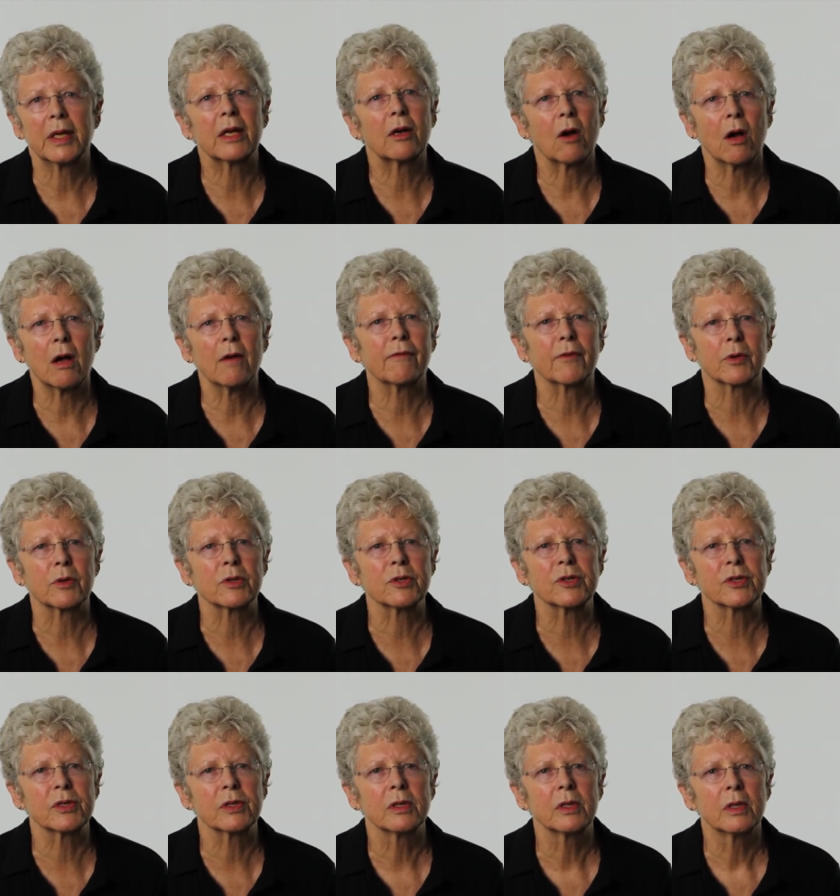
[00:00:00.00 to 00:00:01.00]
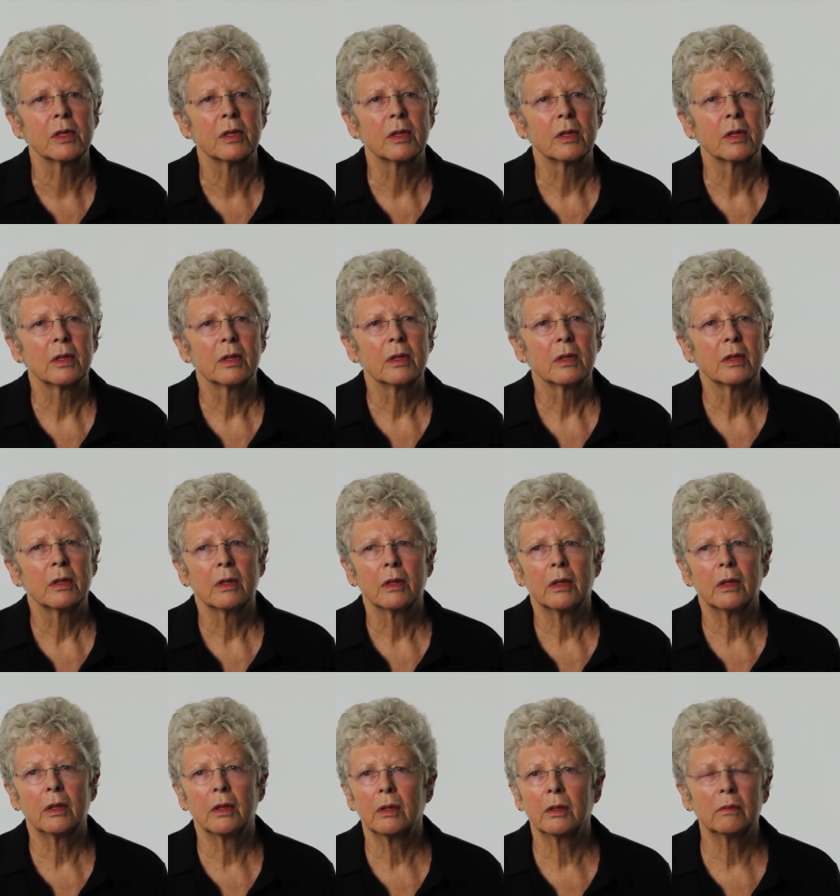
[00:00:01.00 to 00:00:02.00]
it offers
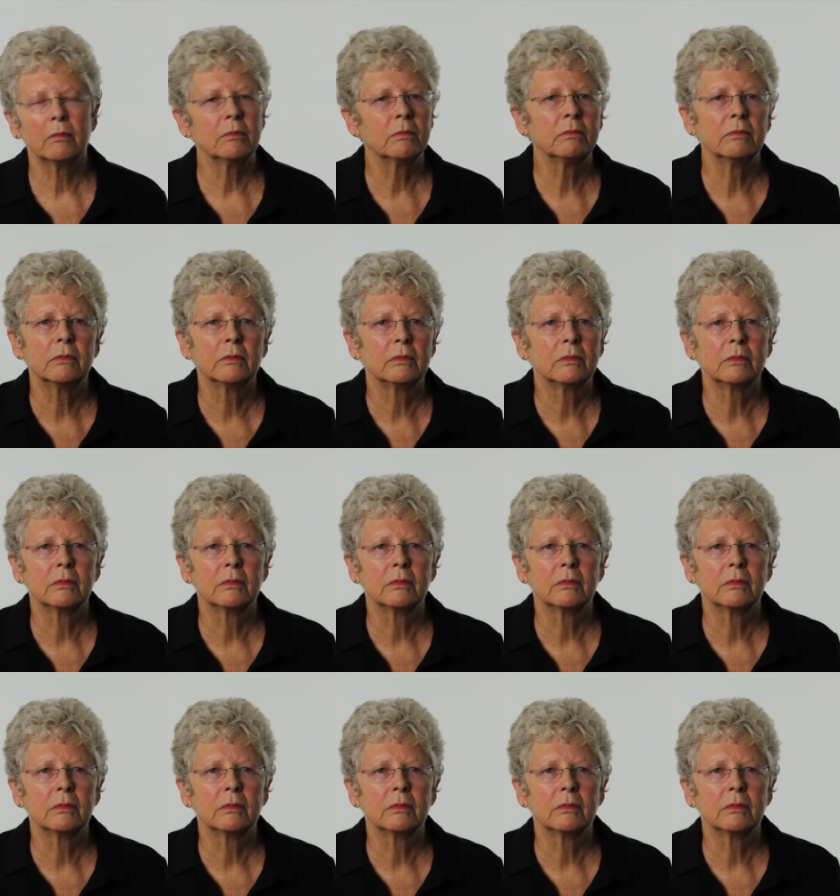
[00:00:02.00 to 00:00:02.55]
um,